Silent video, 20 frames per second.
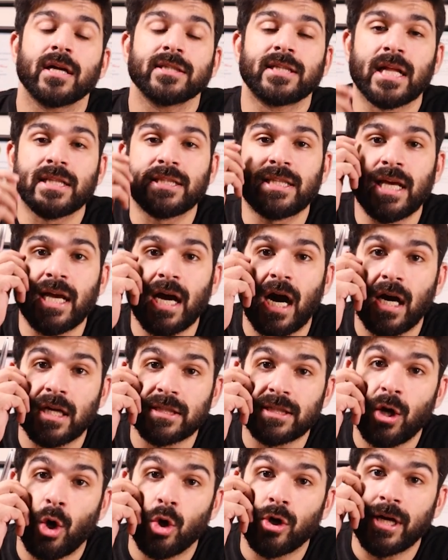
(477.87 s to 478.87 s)
that they
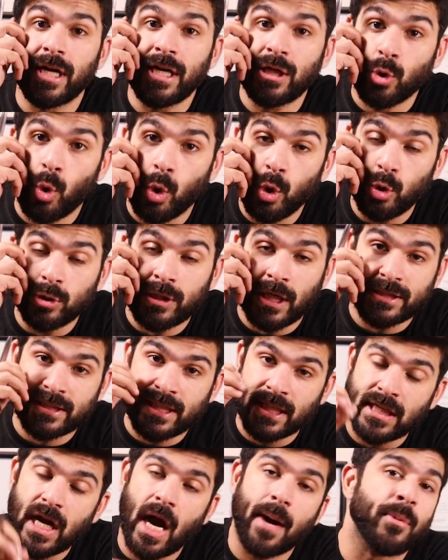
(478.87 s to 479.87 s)
already told you that
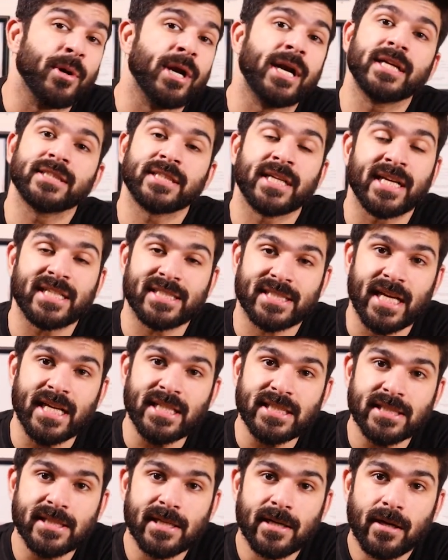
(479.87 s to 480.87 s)
zinc carbonate is in
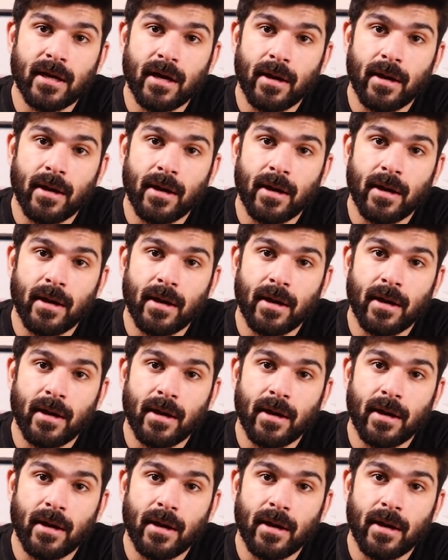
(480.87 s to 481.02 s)
excess,